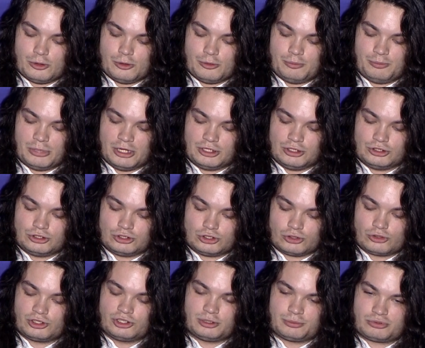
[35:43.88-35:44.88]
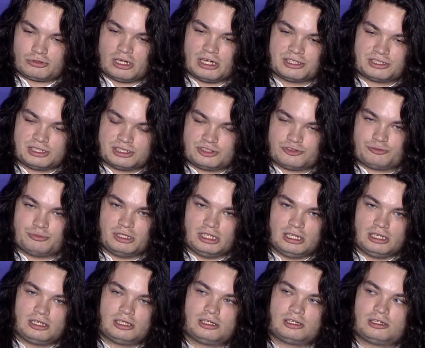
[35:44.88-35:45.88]
But during the process of
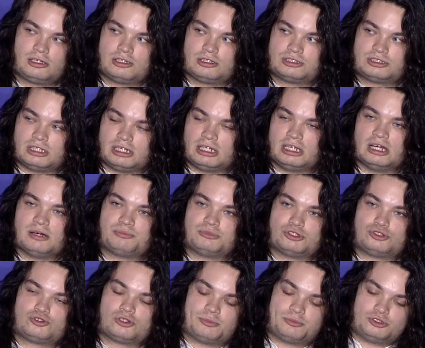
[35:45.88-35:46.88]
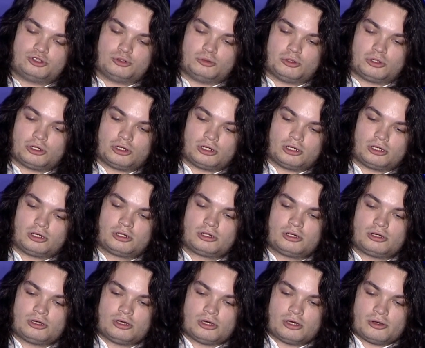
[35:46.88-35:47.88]
me setting up the trip to her
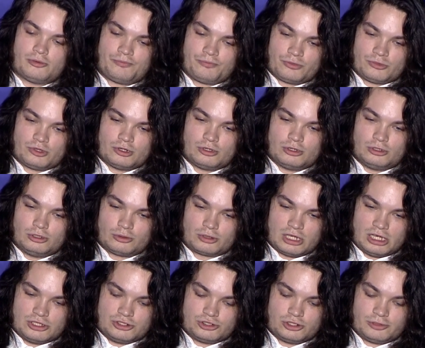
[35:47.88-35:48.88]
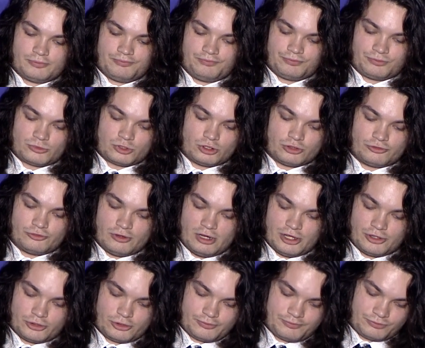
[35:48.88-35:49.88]
location, her
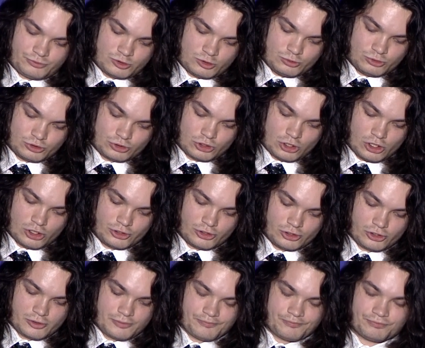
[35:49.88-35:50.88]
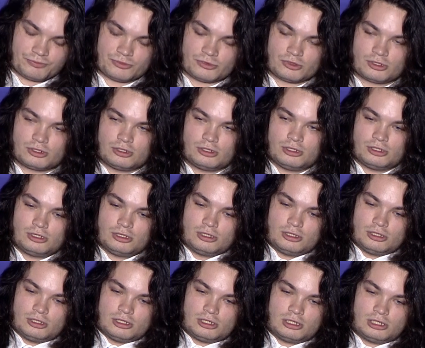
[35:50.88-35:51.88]
father, who was a gardener,
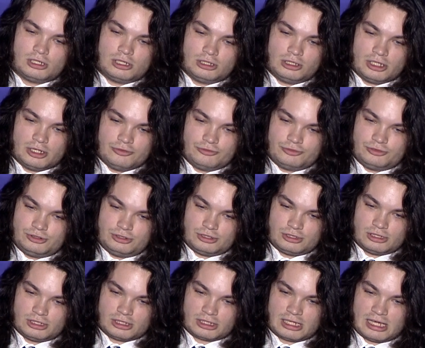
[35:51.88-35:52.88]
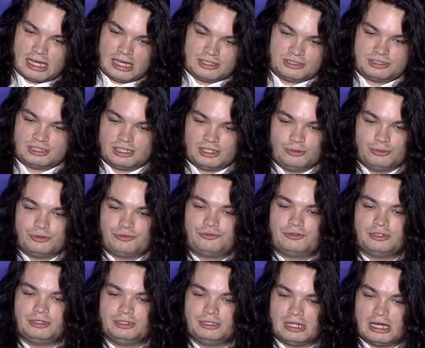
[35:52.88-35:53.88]
loved cats that he would
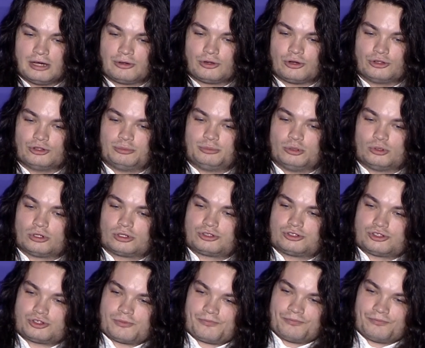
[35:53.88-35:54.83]
feed out on the porch,